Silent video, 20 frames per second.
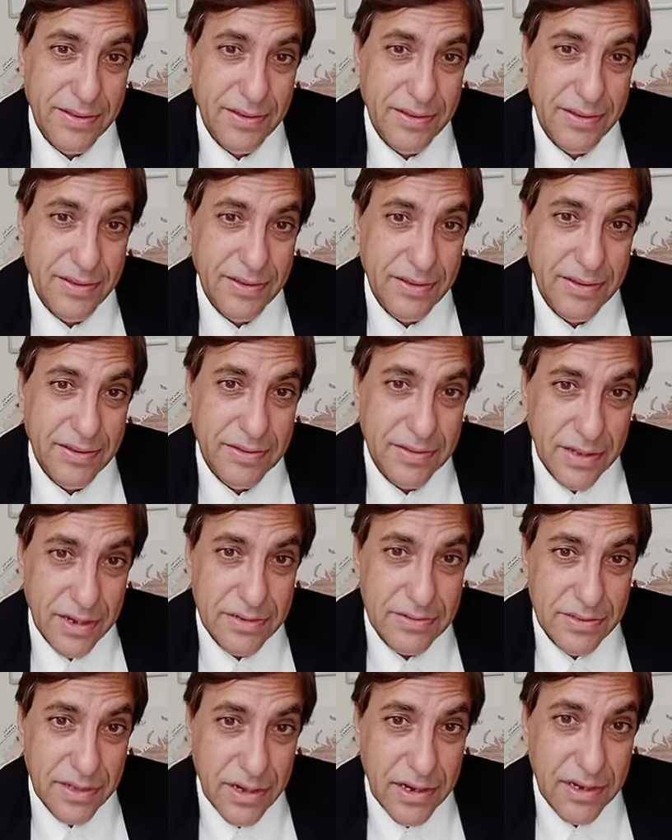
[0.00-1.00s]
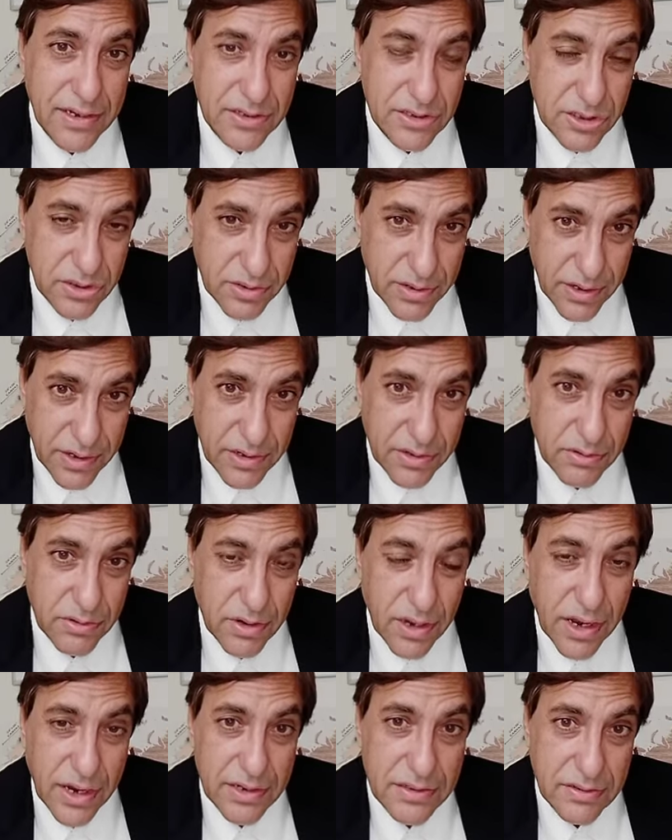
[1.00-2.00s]
That's the least you can do, guys,
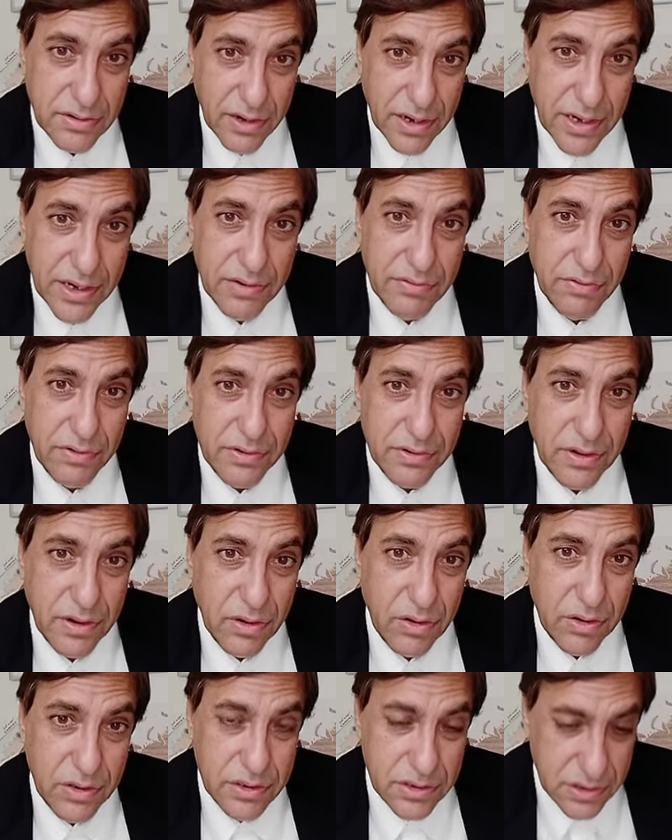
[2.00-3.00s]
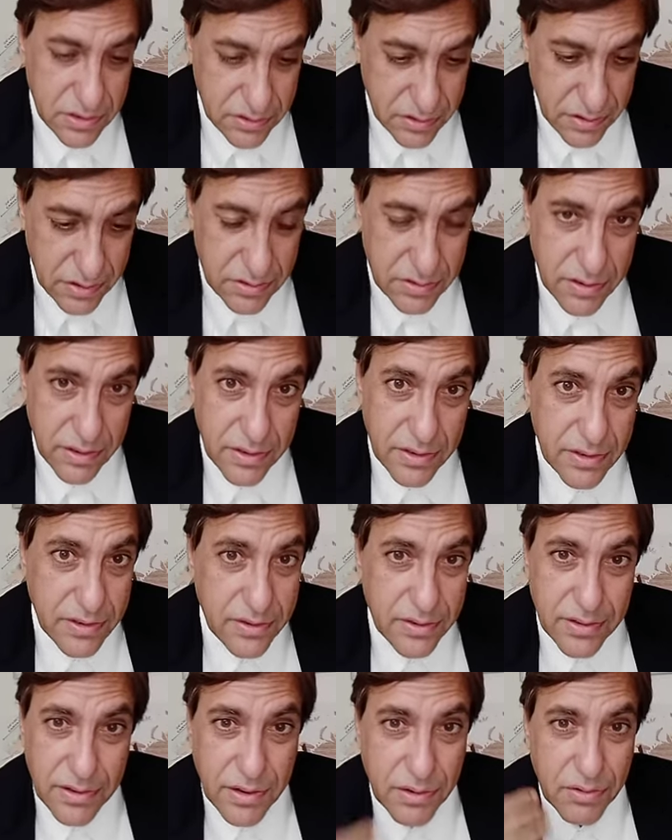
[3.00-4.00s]
right? For the Lord Jesus. Look
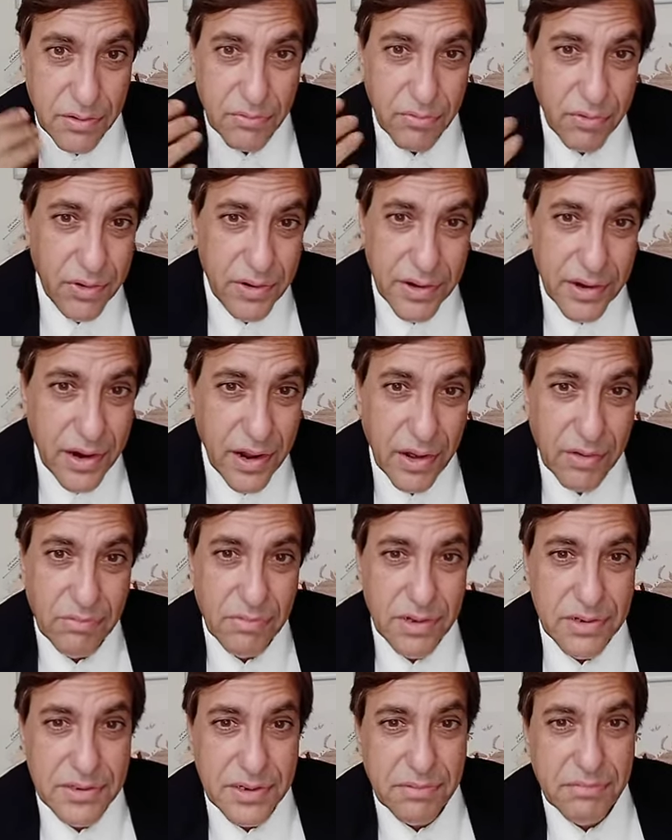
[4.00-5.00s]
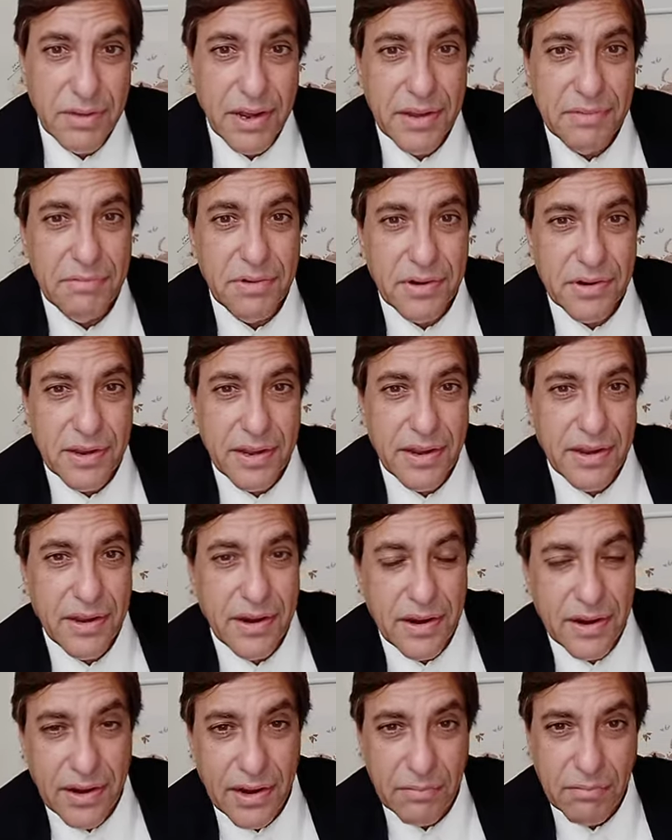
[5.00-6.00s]
what how much am I working hard? Am I
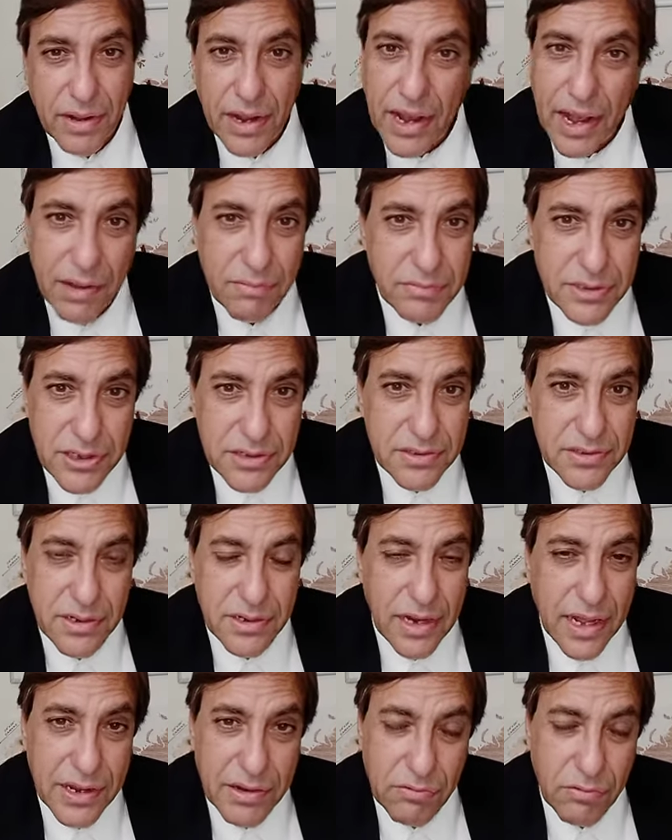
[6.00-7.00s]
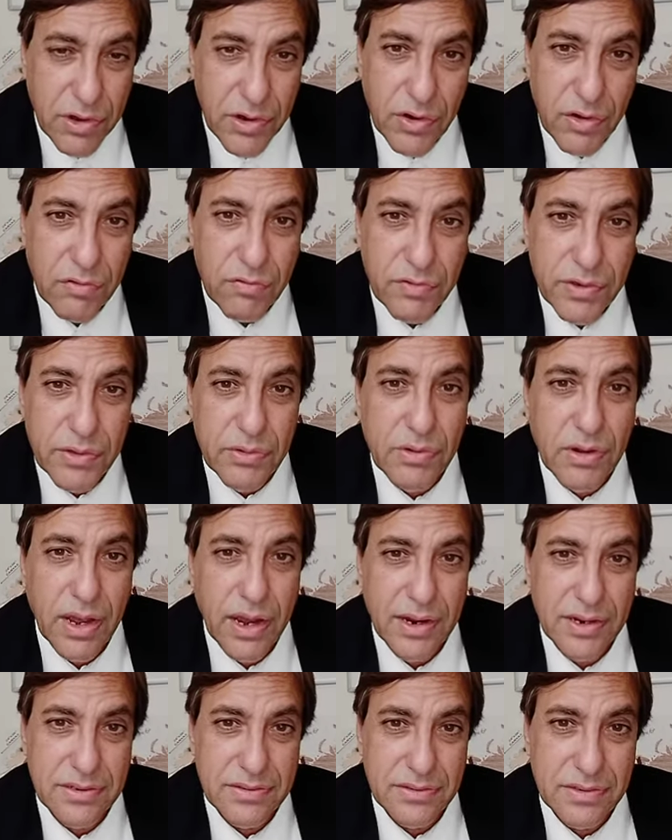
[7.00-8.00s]
I'm just like one of you guys.
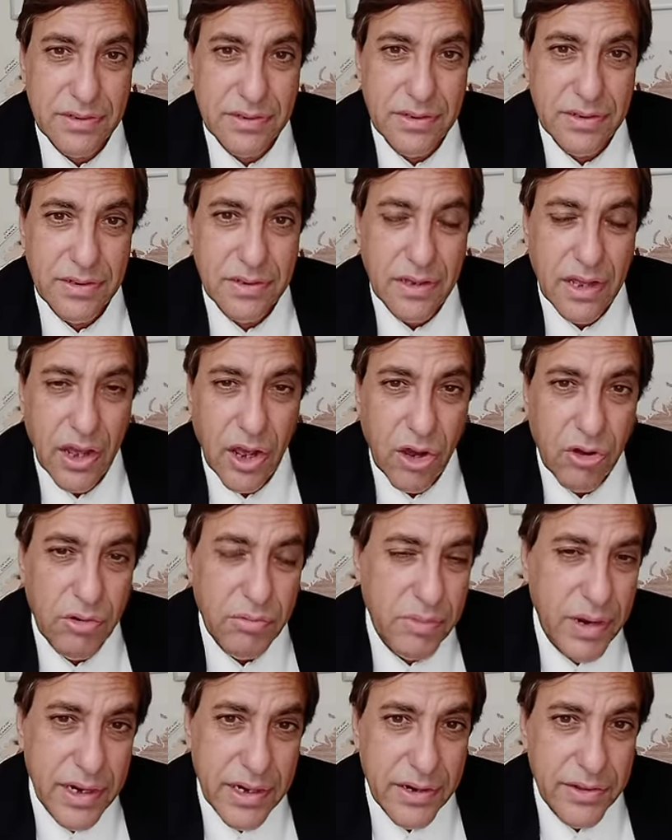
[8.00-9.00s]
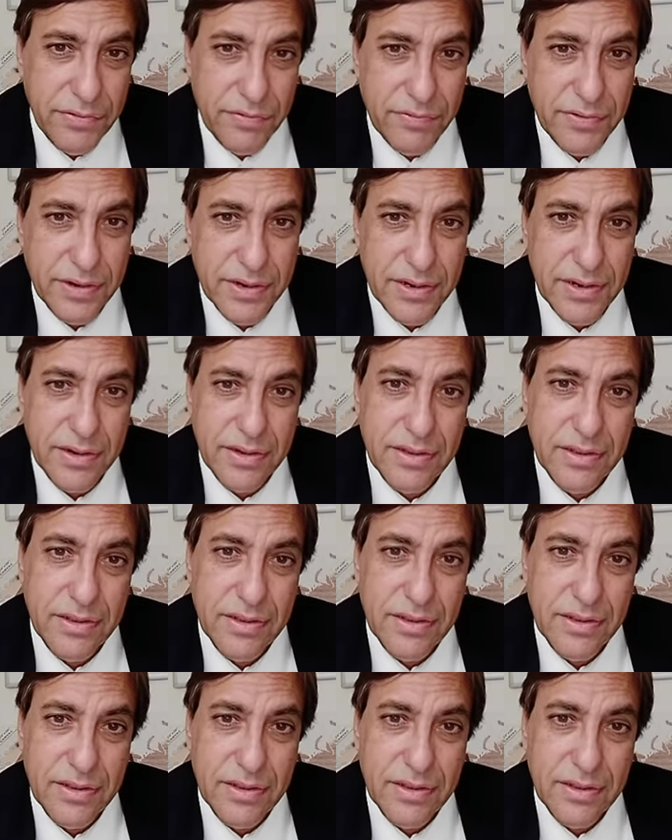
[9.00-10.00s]
How am I different?
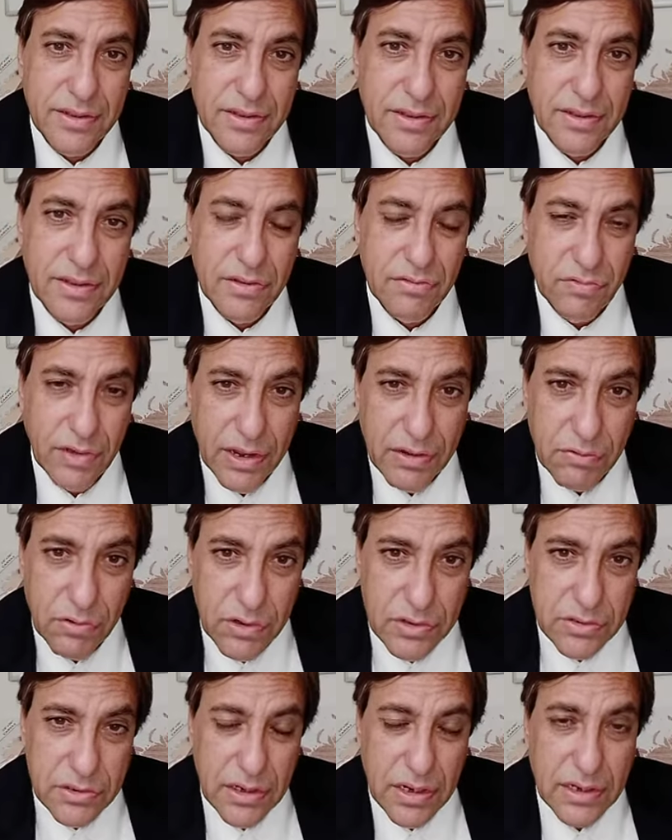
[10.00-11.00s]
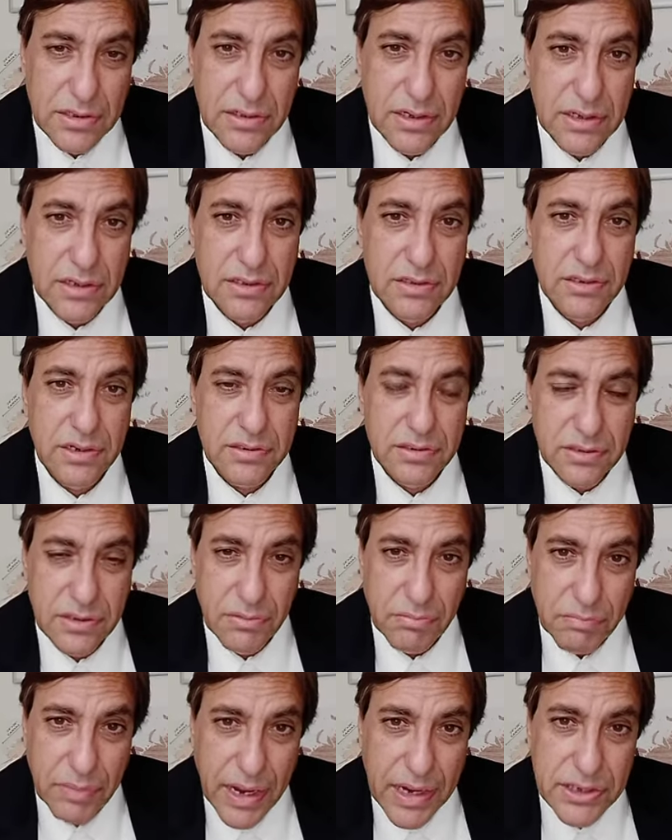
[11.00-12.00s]
If I was it's just the
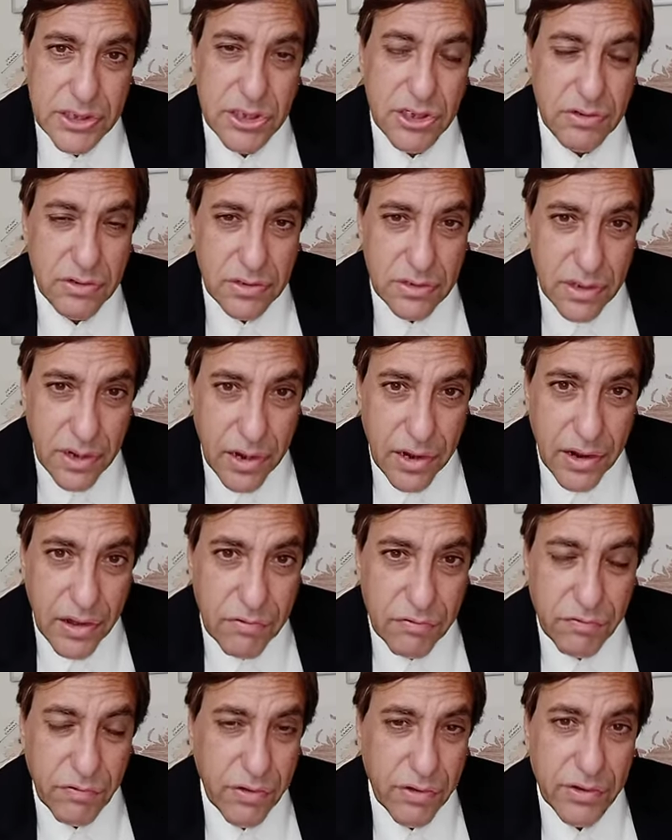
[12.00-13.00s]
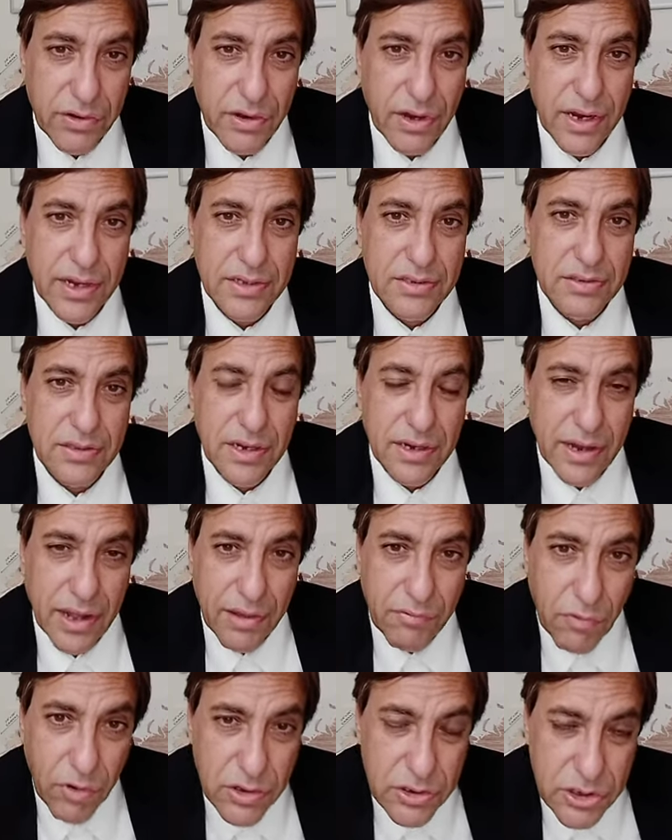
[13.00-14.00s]
passion, the love for Christ that I want
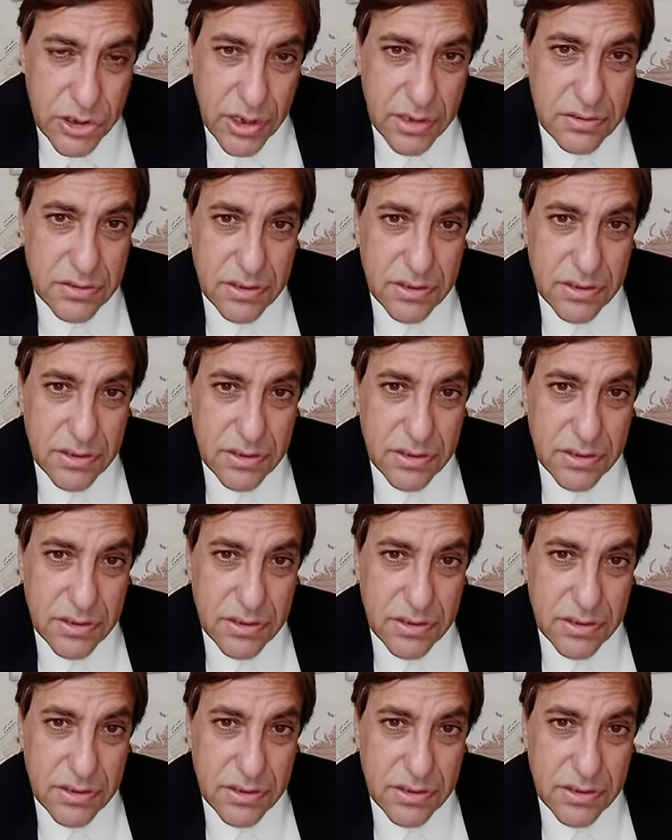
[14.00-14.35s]
justice